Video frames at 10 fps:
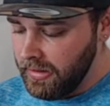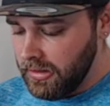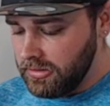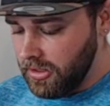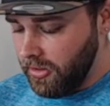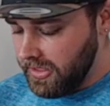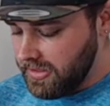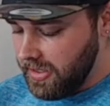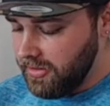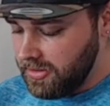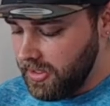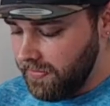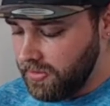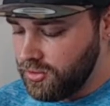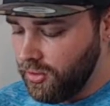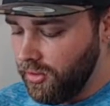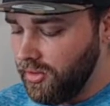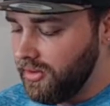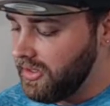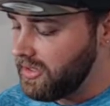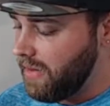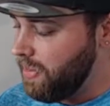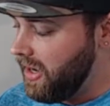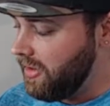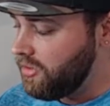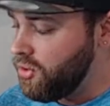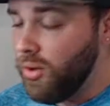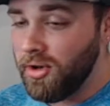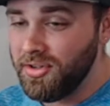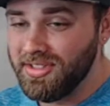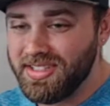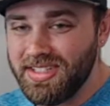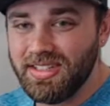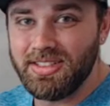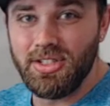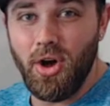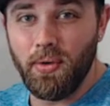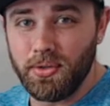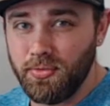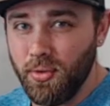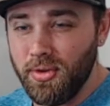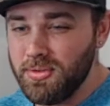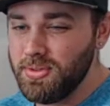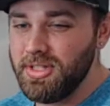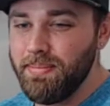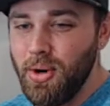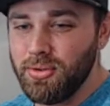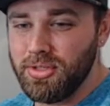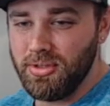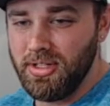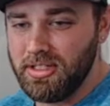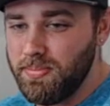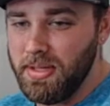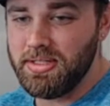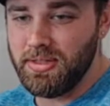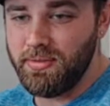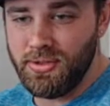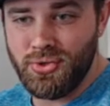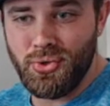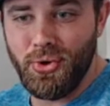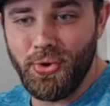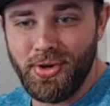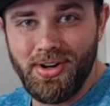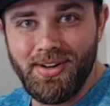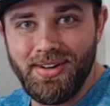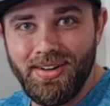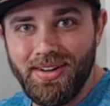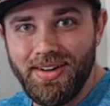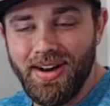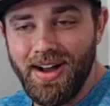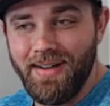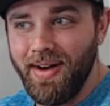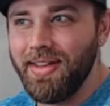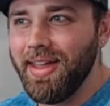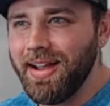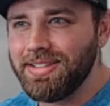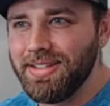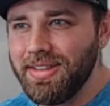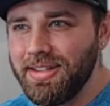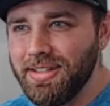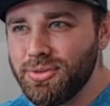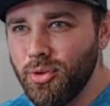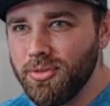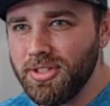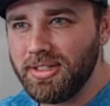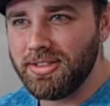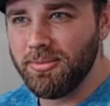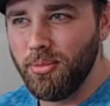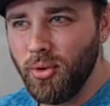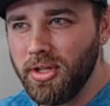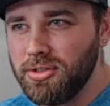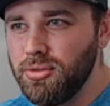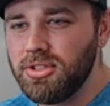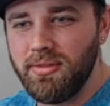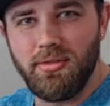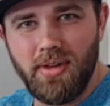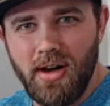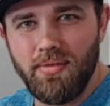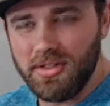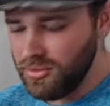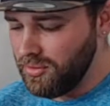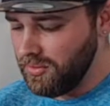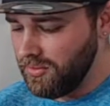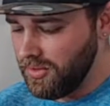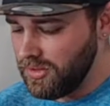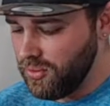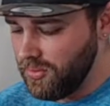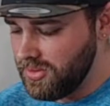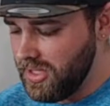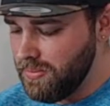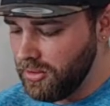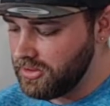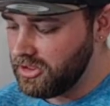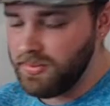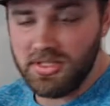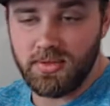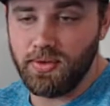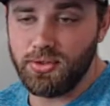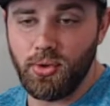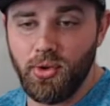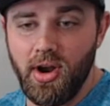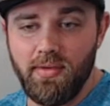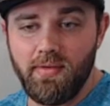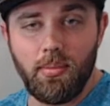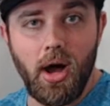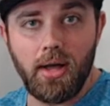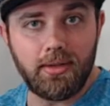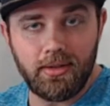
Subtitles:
So that's kind of the Scuf controller. This I paid $260 for. This was the most expensive controller. I actually think this one was actually more like $275. This one was the most expensive controller I've ever bought.